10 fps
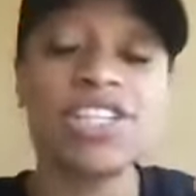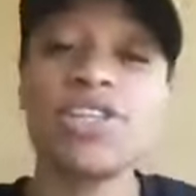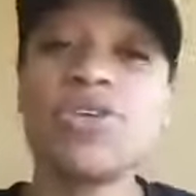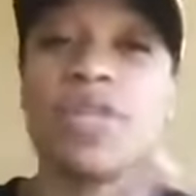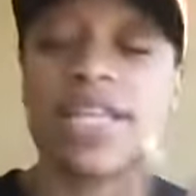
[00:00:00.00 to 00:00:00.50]

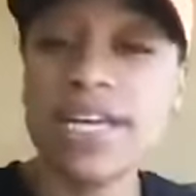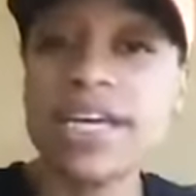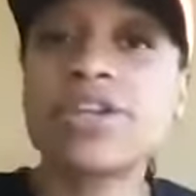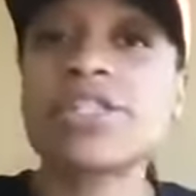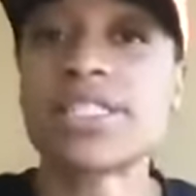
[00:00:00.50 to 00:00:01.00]
You need to
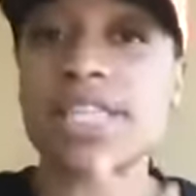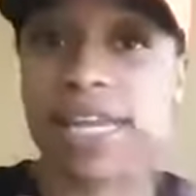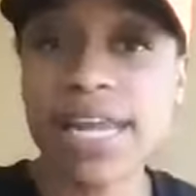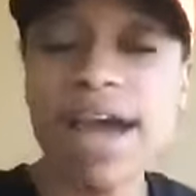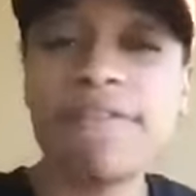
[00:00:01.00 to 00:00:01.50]

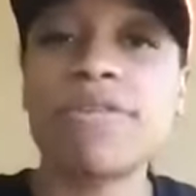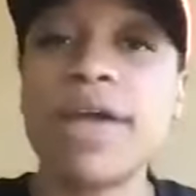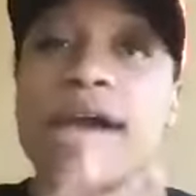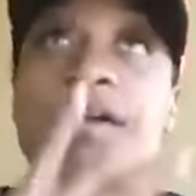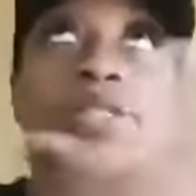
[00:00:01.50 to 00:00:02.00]
understand
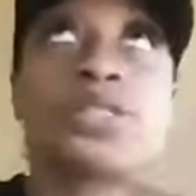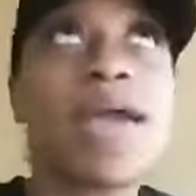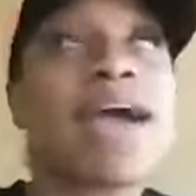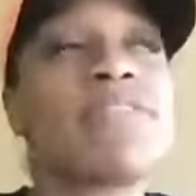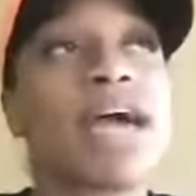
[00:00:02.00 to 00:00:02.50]
how to
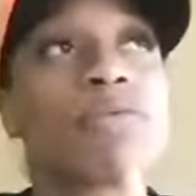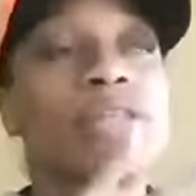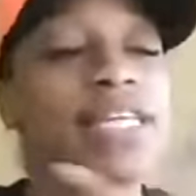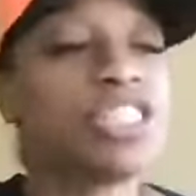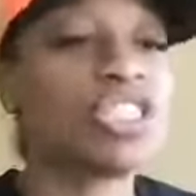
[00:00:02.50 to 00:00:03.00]
have that
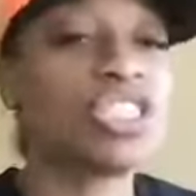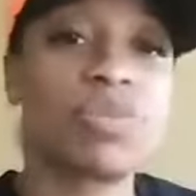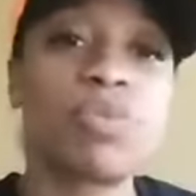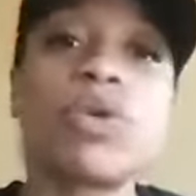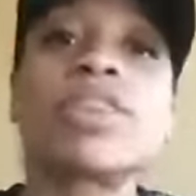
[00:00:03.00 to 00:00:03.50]

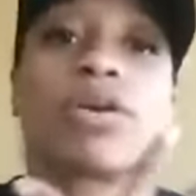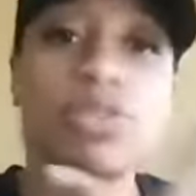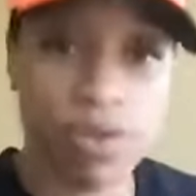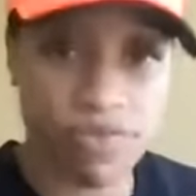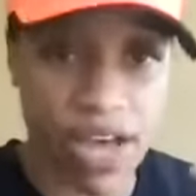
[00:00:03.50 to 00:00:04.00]
relationship with those
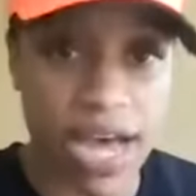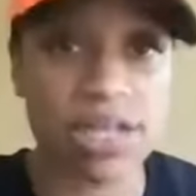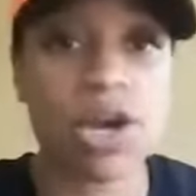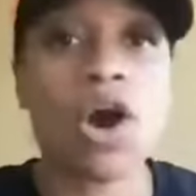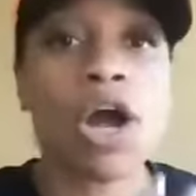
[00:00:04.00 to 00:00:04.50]

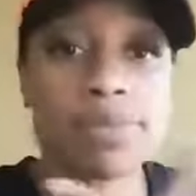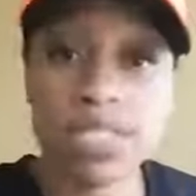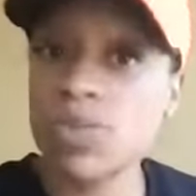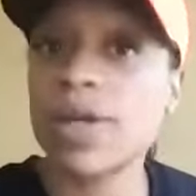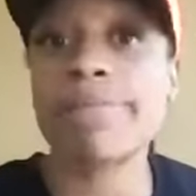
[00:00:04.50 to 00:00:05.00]
refined carbs,
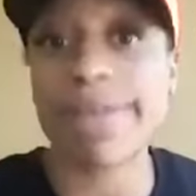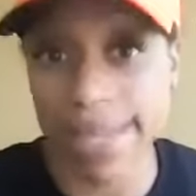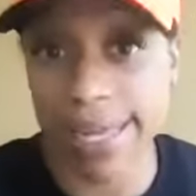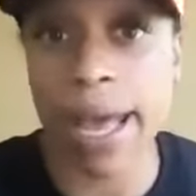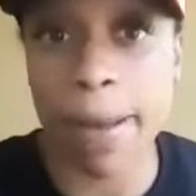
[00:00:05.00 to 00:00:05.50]
is what I'm
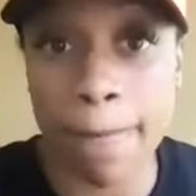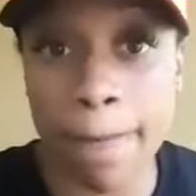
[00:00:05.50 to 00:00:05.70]
getting at.